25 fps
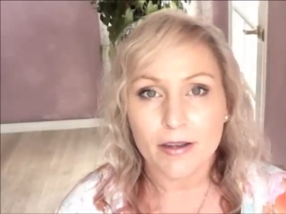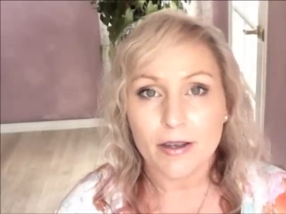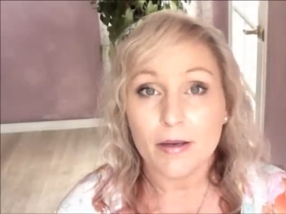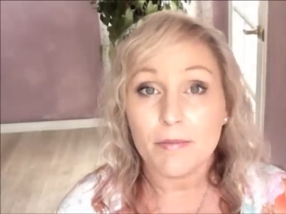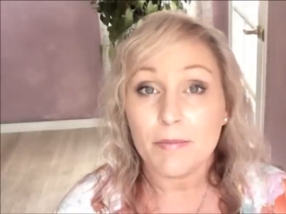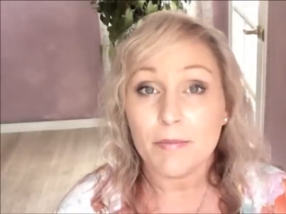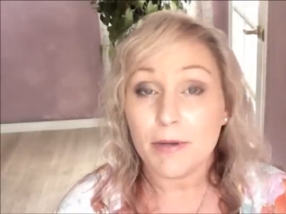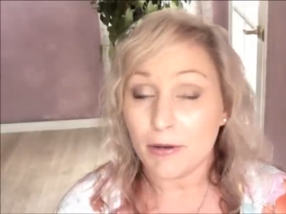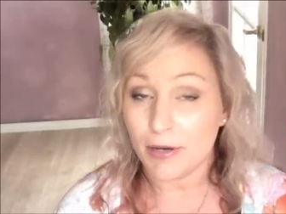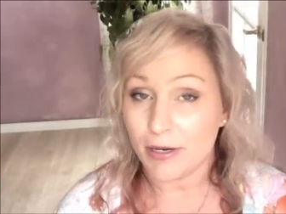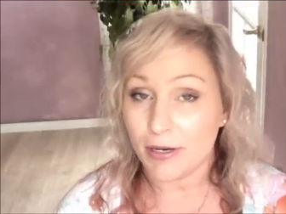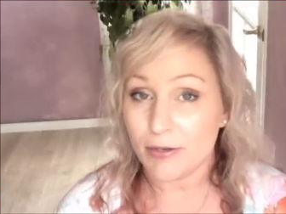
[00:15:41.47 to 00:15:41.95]

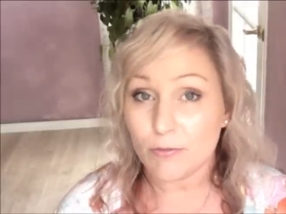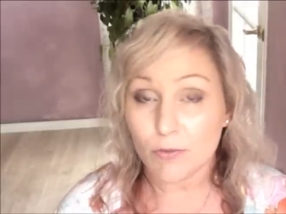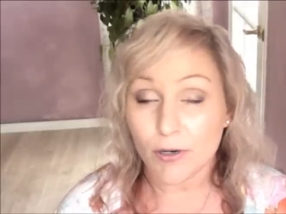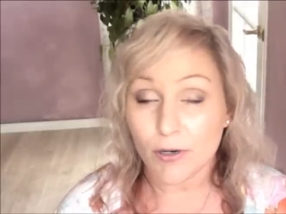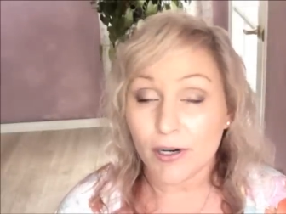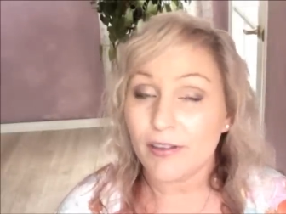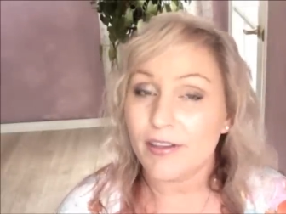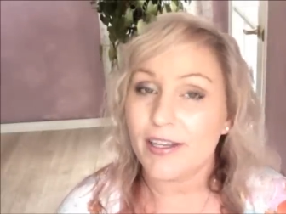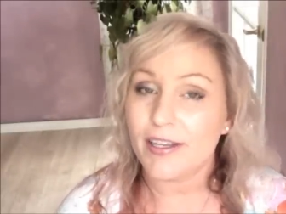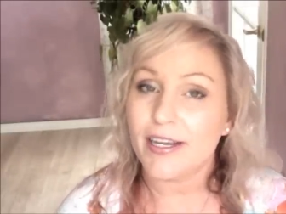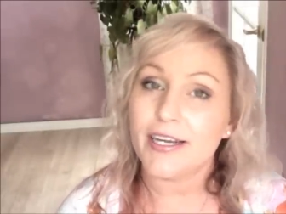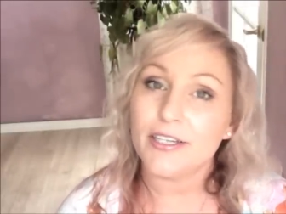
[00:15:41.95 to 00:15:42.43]
he's
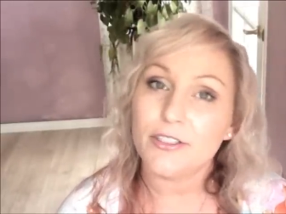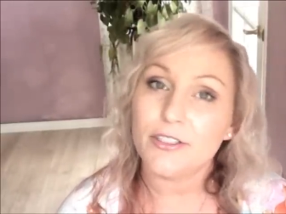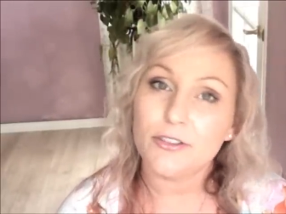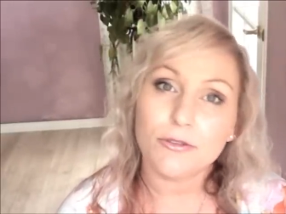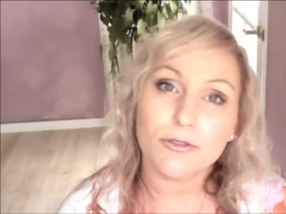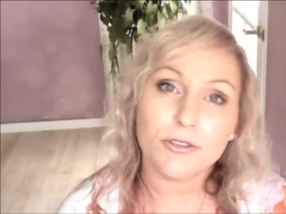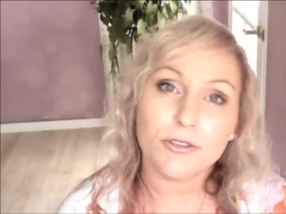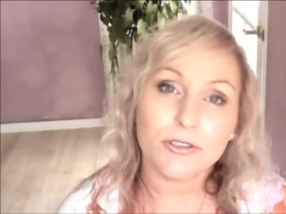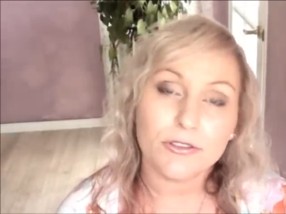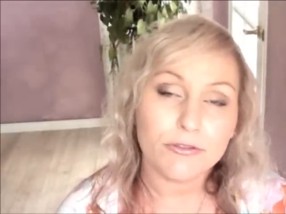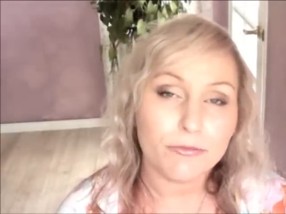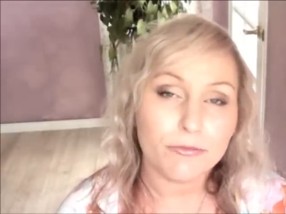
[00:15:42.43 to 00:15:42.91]
one of the
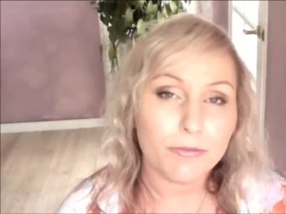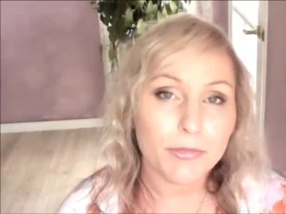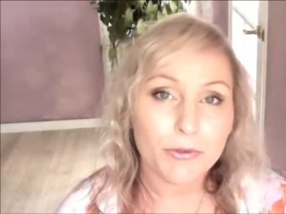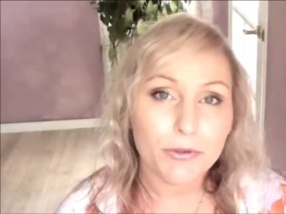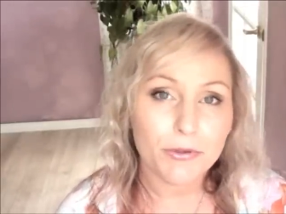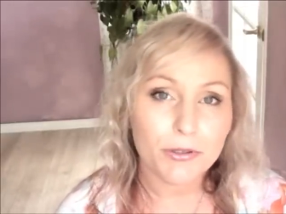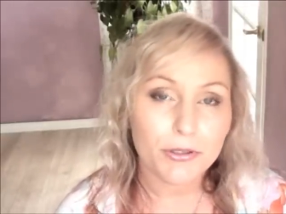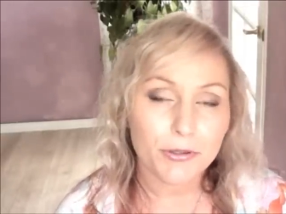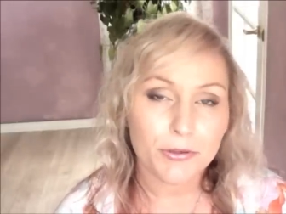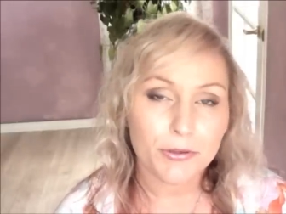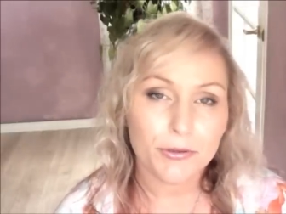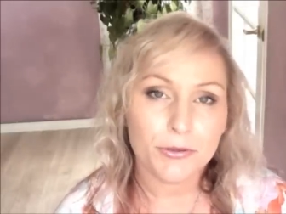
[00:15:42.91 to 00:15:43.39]
angels of
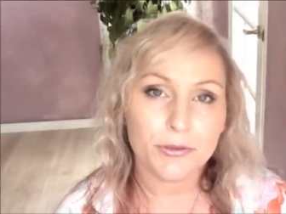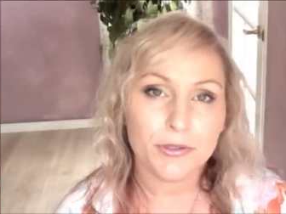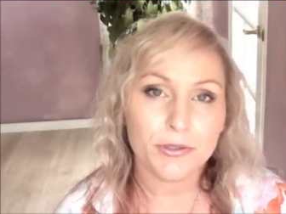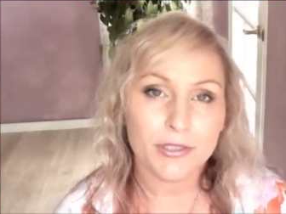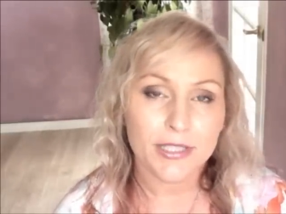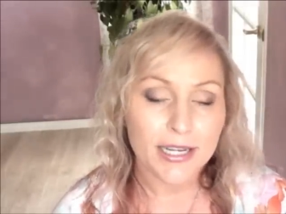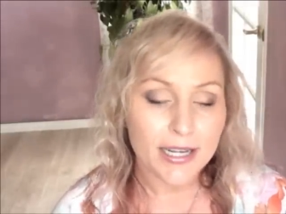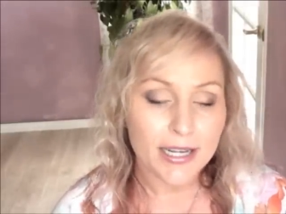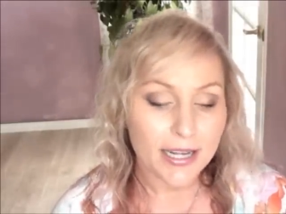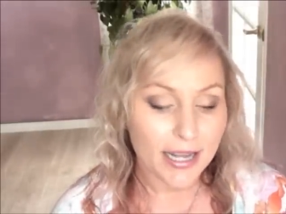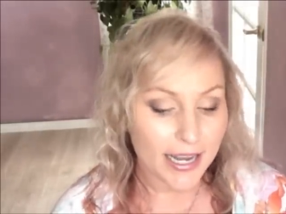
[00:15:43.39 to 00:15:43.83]
miracles,